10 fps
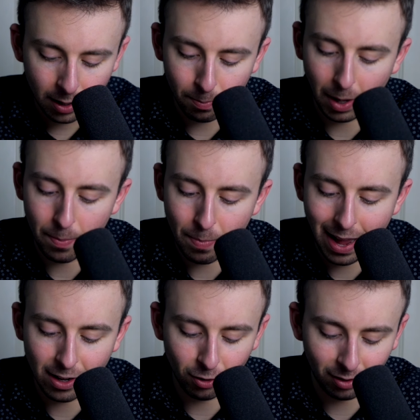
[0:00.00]
My
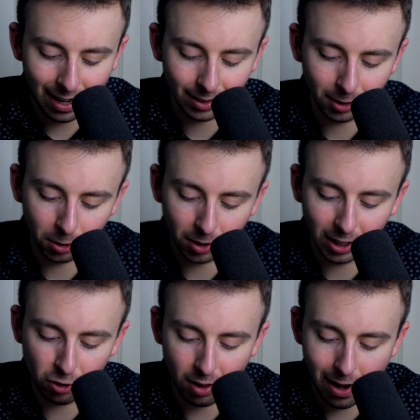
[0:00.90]
pen just had a little
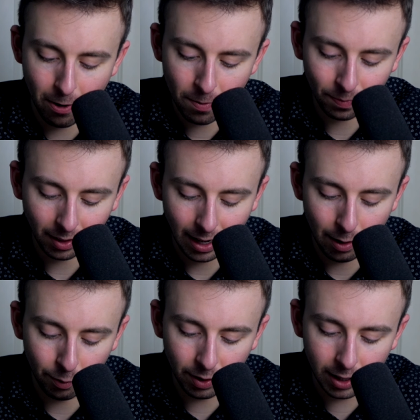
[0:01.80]
glitch there.
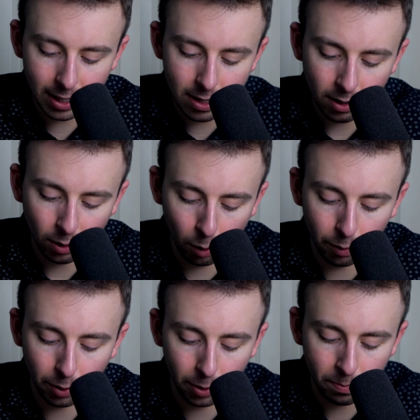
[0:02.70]
Infinity
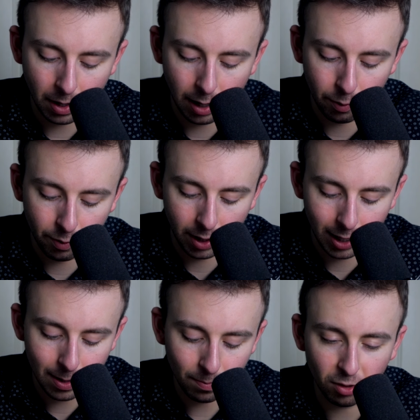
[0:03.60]
over
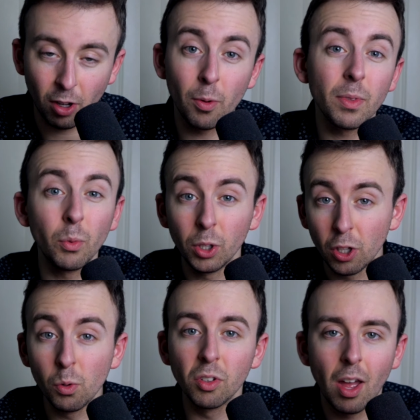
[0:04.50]
infinity. So we'll
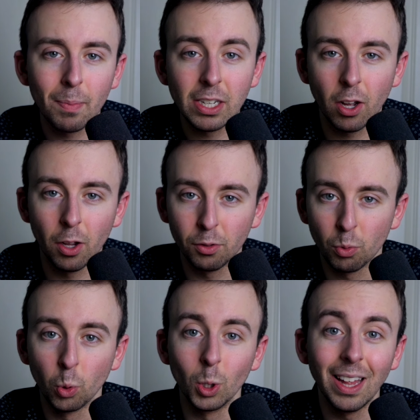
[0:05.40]
use L'Hôpital's
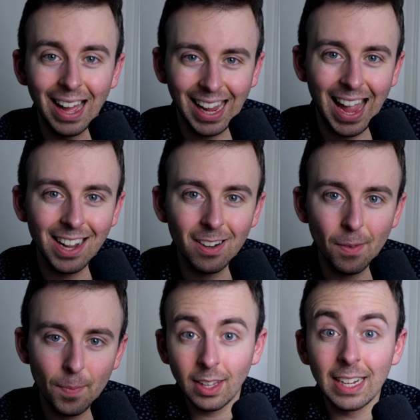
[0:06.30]
rule again.
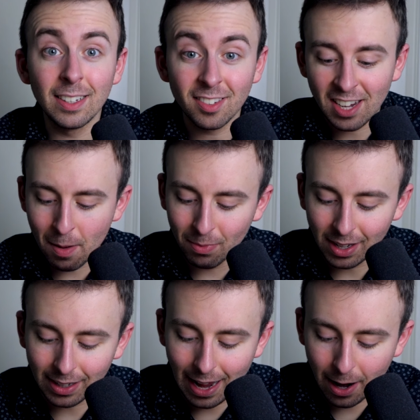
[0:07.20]
It's
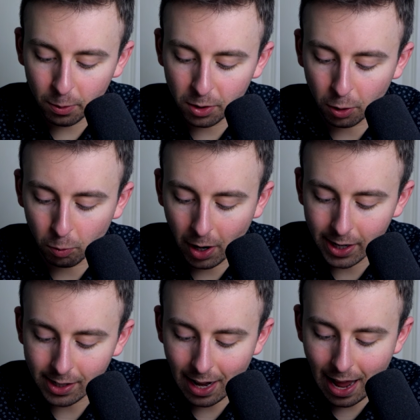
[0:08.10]
tempting now to
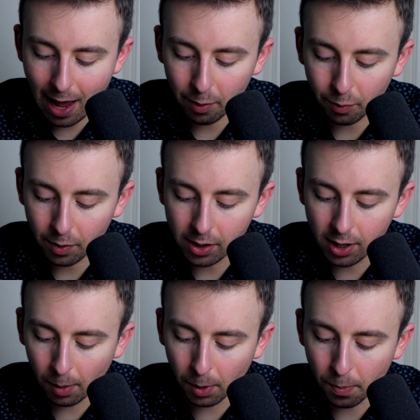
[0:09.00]
write f
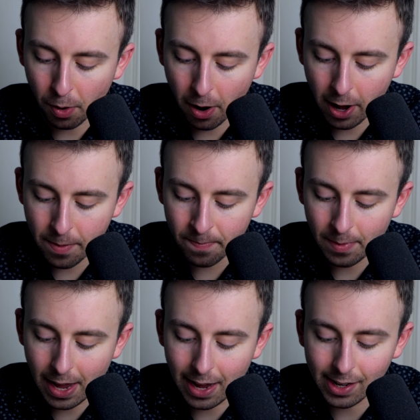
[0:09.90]
double prime
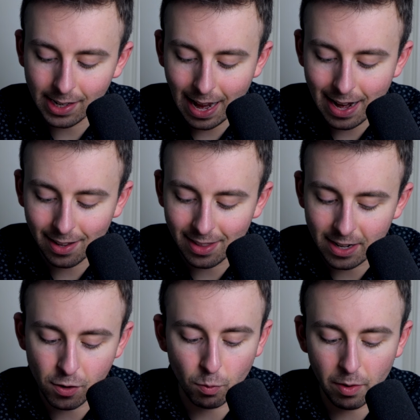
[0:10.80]
and take the
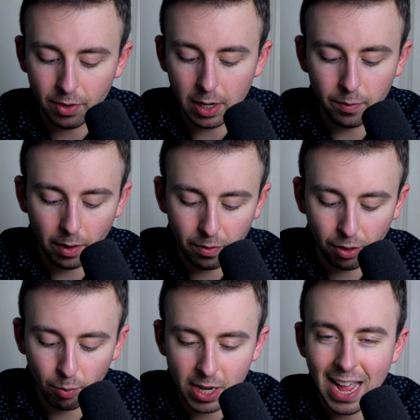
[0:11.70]
derivative of
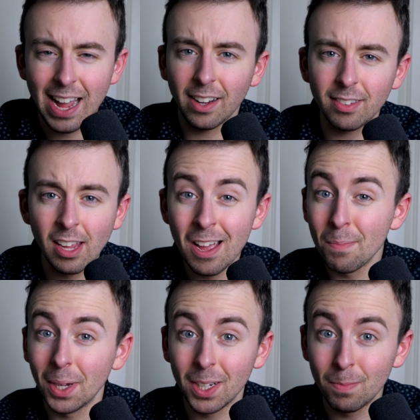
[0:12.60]
3x,
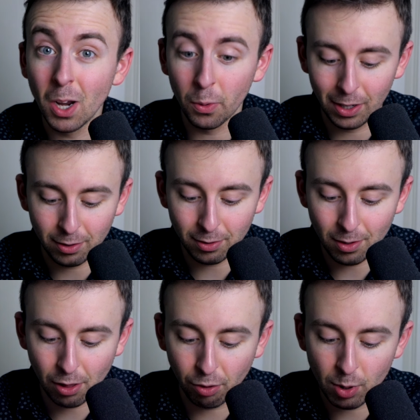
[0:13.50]
but notice
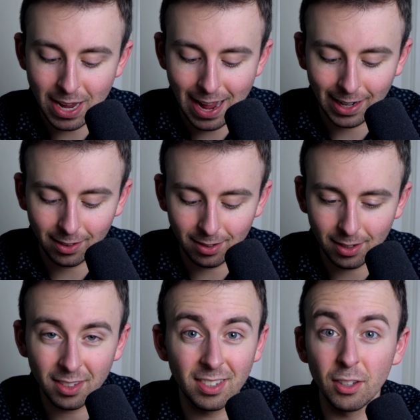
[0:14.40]
3x,
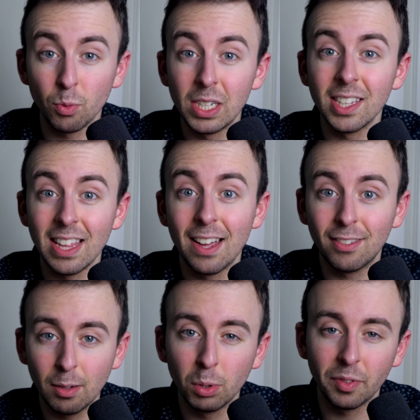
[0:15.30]
since we did that
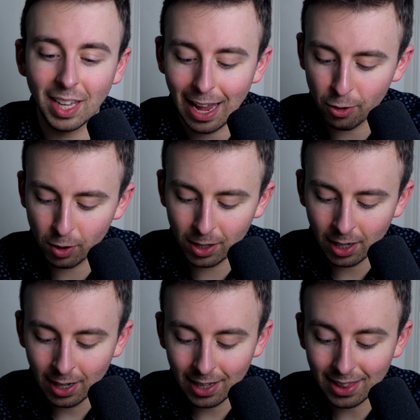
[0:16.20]
simplification,
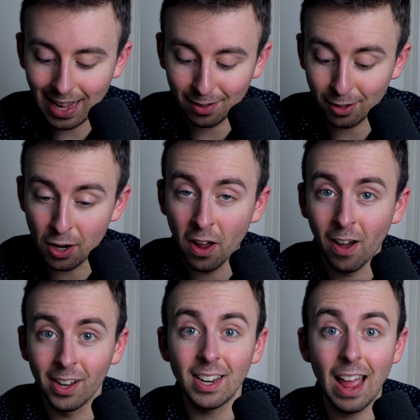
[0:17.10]
that's
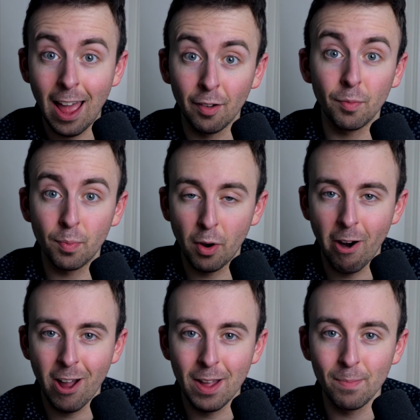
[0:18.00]
not f
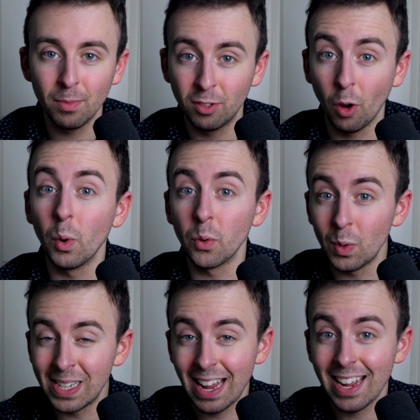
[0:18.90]
prime. So when
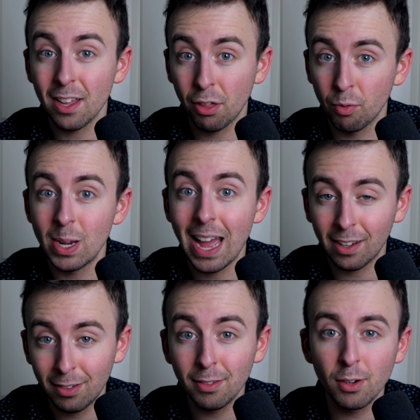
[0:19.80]
we take
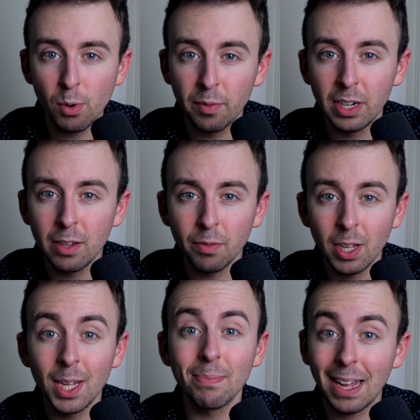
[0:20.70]
3x's derivative,
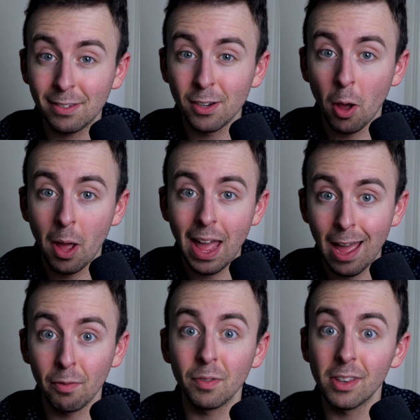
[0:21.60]
that's not
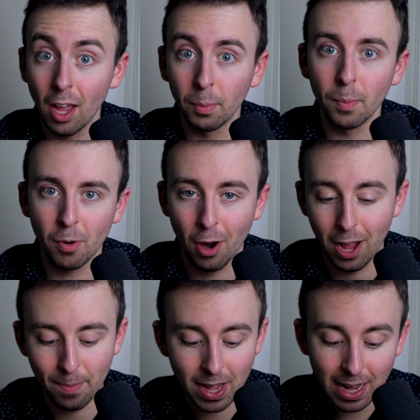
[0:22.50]
f double
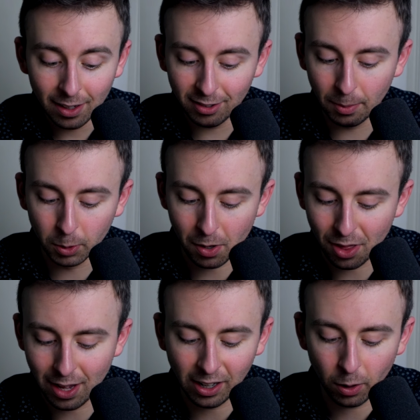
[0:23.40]
prime. Similar
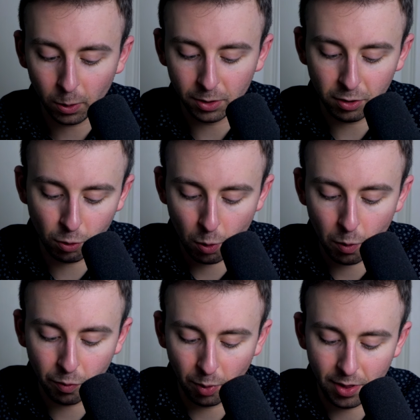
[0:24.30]
thing holds
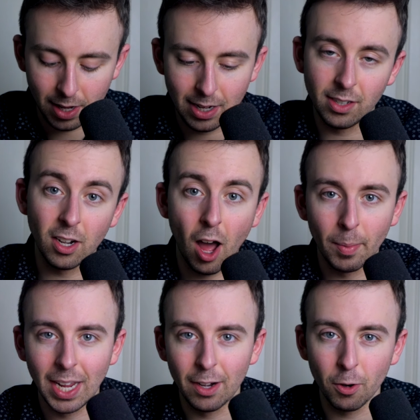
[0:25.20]
true for the
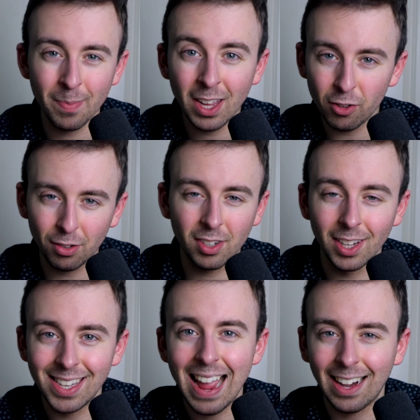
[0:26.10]
denominator, just
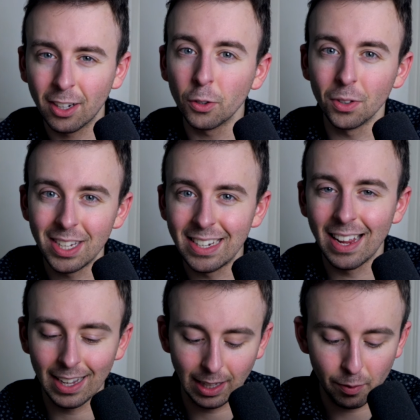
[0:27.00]
a technical
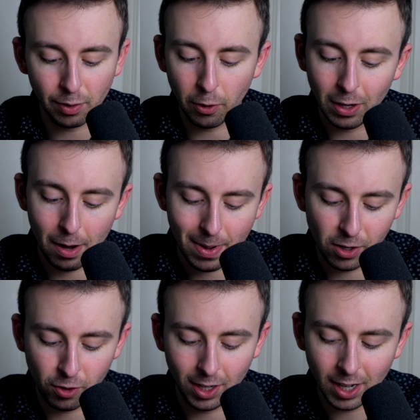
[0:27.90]
detail I figured I'd
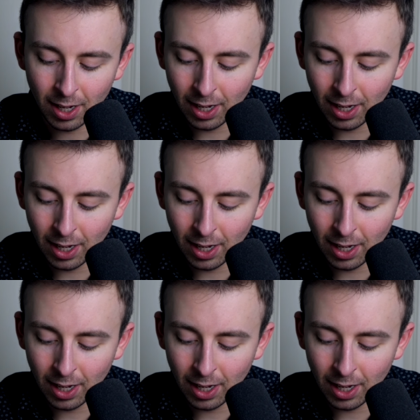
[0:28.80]
mention.